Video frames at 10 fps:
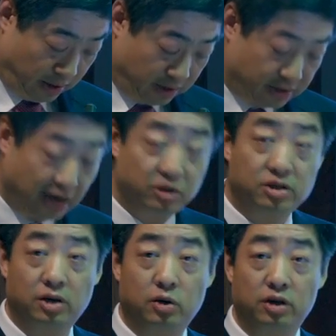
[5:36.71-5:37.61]
and
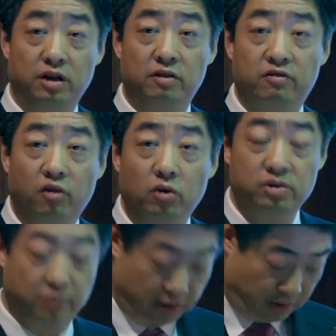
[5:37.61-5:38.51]
cybersecurity
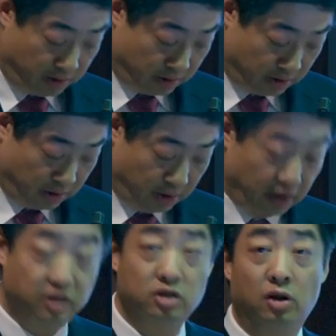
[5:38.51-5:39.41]
enforcement
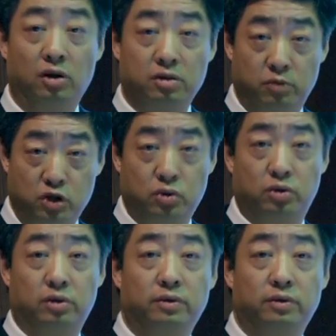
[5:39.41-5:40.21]
is not mature.